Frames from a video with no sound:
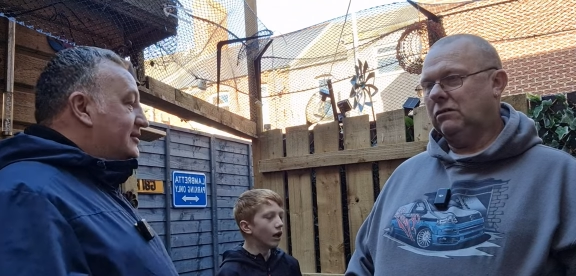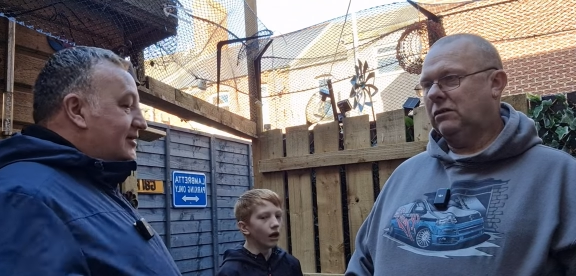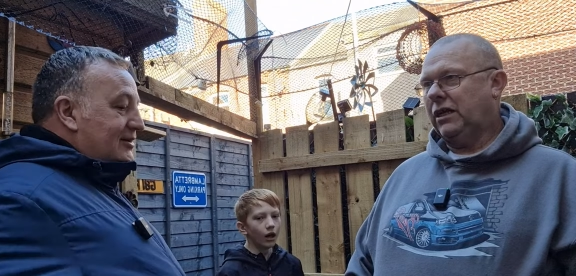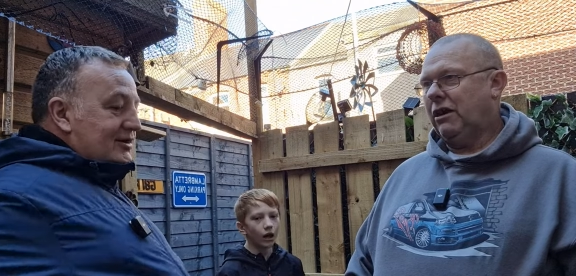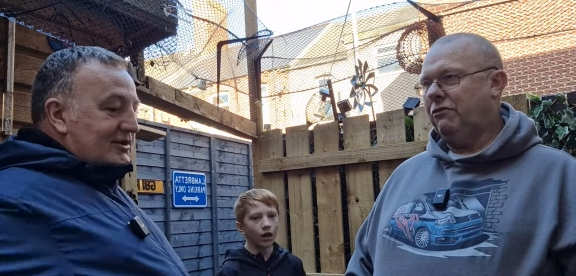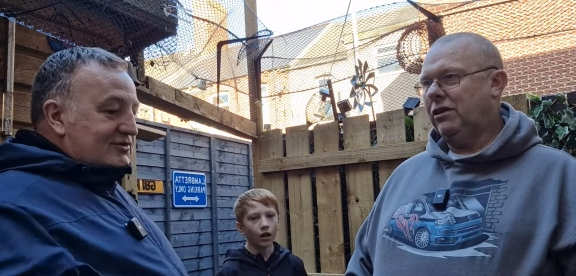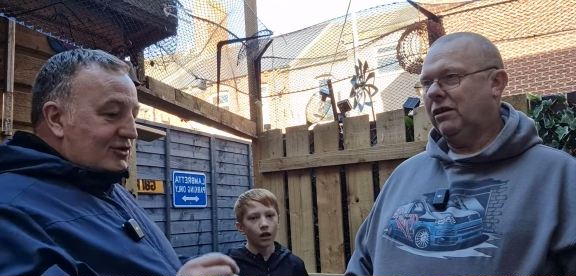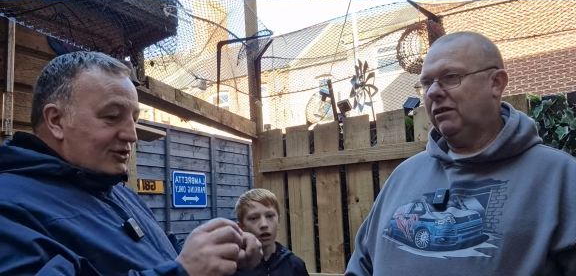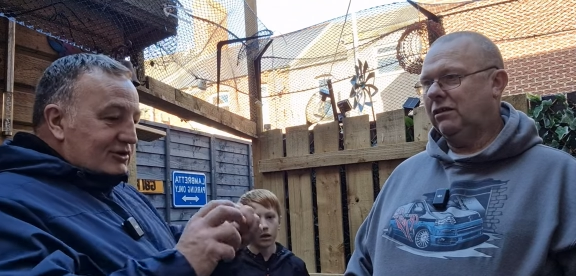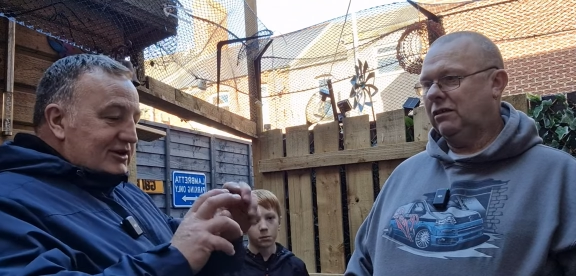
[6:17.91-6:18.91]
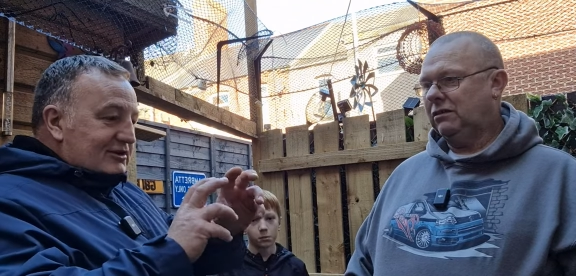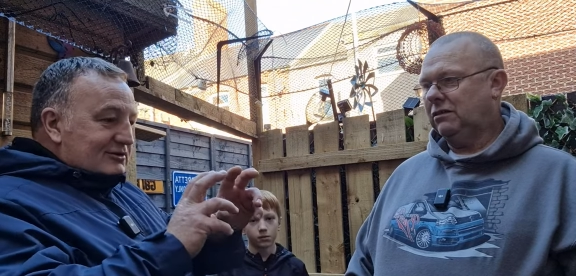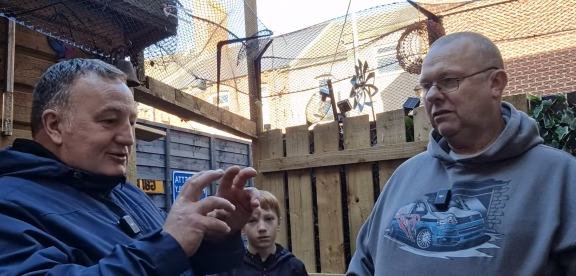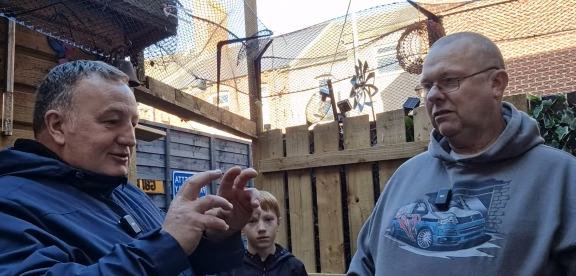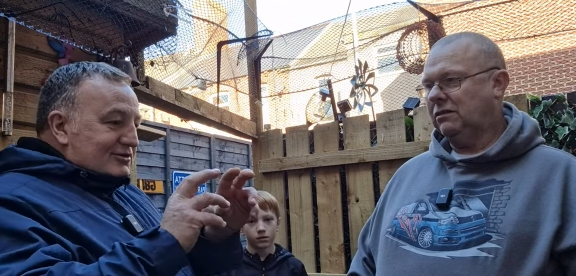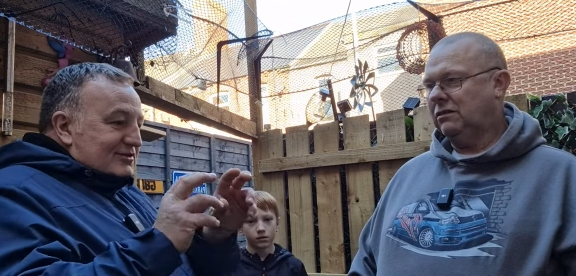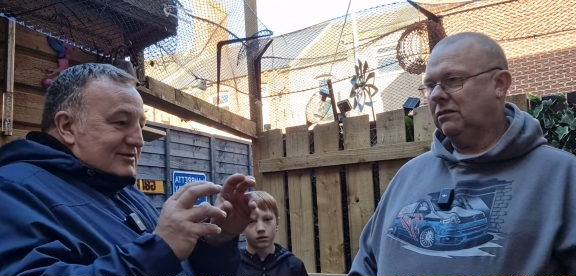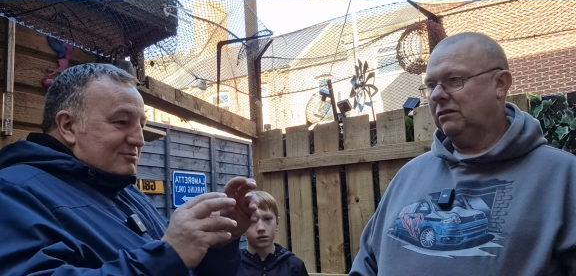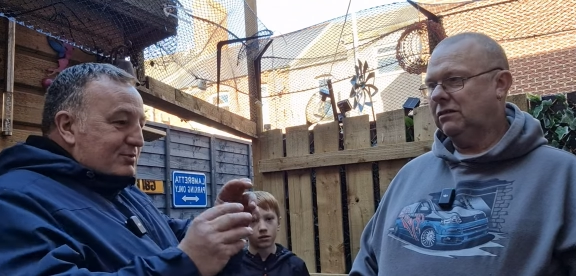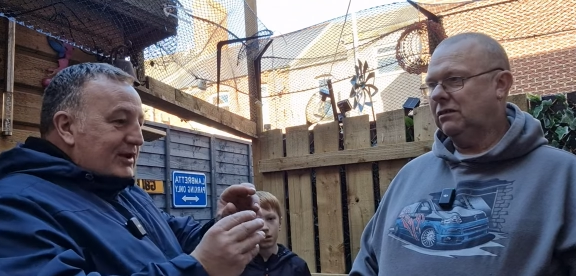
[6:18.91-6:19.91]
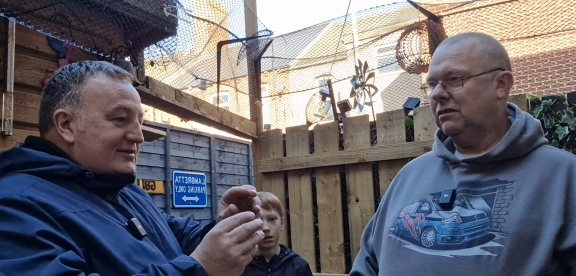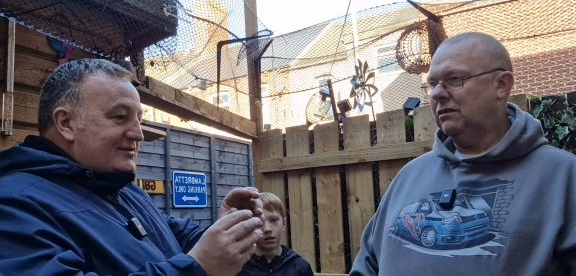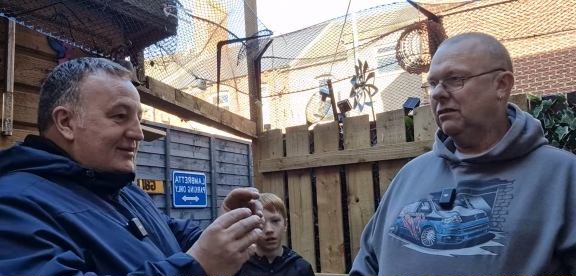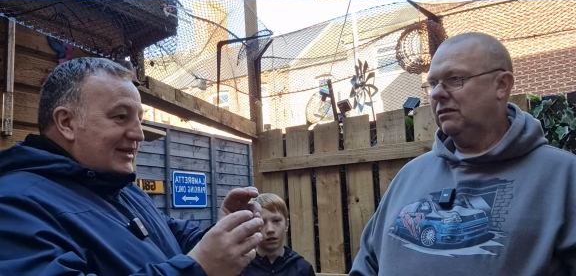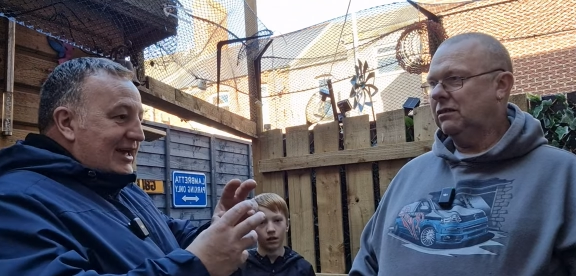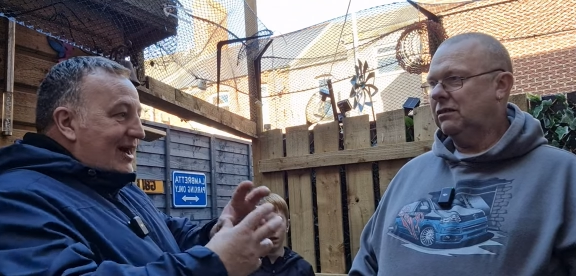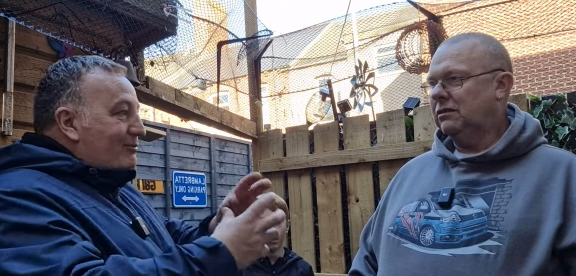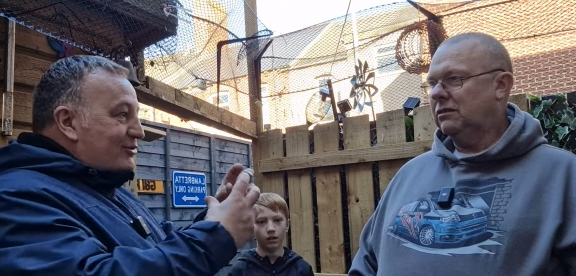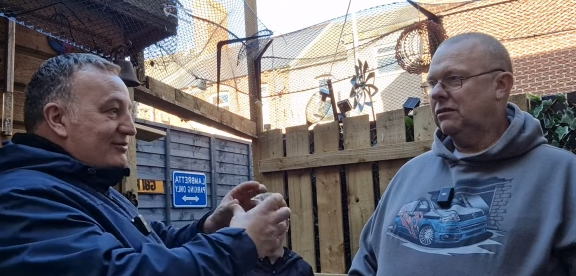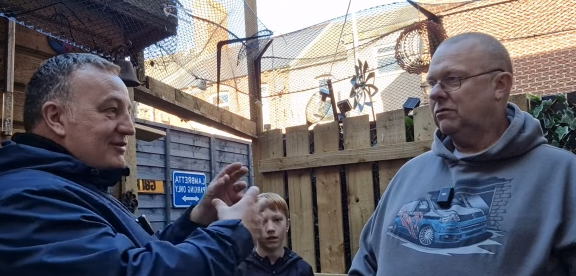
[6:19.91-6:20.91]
Speaker 1: Scary. And it's all the little bits that you can't put a